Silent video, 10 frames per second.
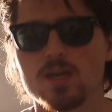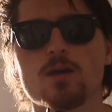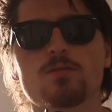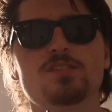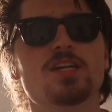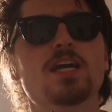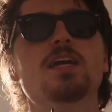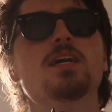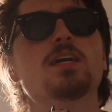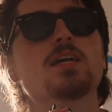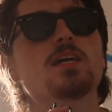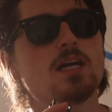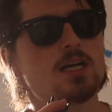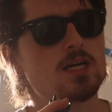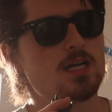And I would say
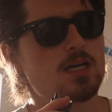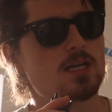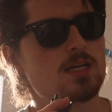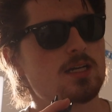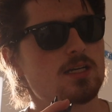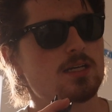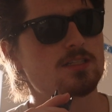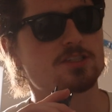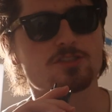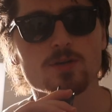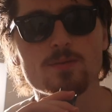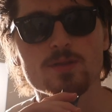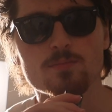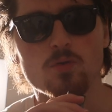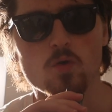it's
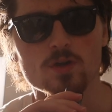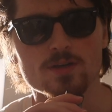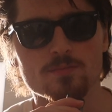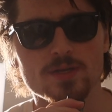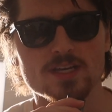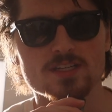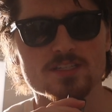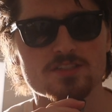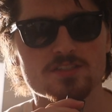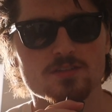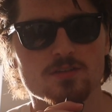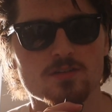extremely important because